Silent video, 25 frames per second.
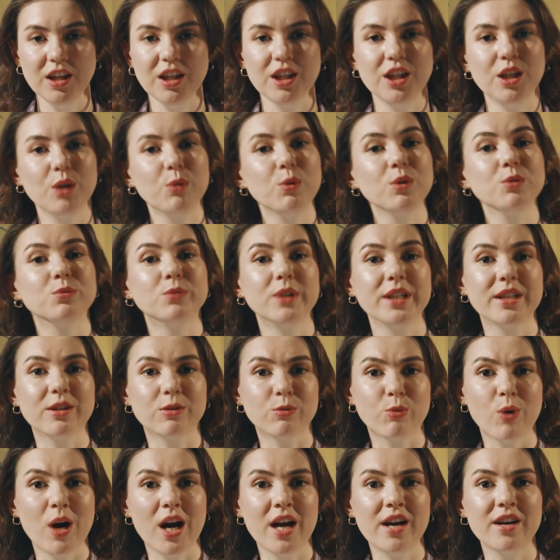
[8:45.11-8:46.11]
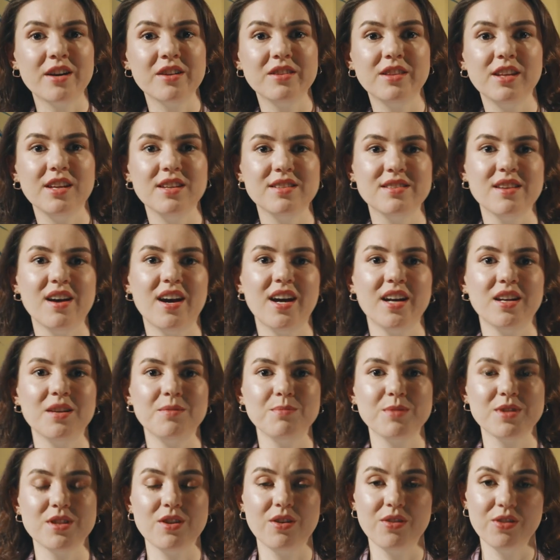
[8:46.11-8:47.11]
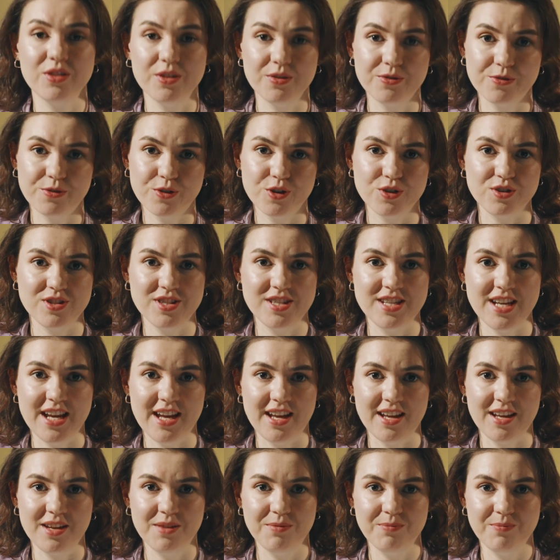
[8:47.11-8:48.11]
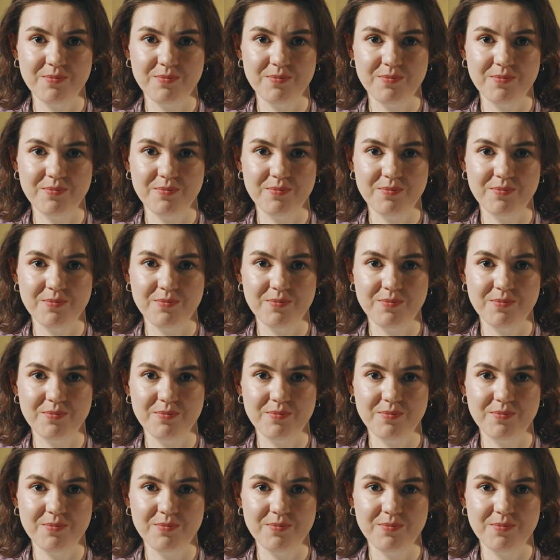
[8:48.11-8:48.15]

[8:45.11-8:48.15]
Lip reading: you will require these items on the first day.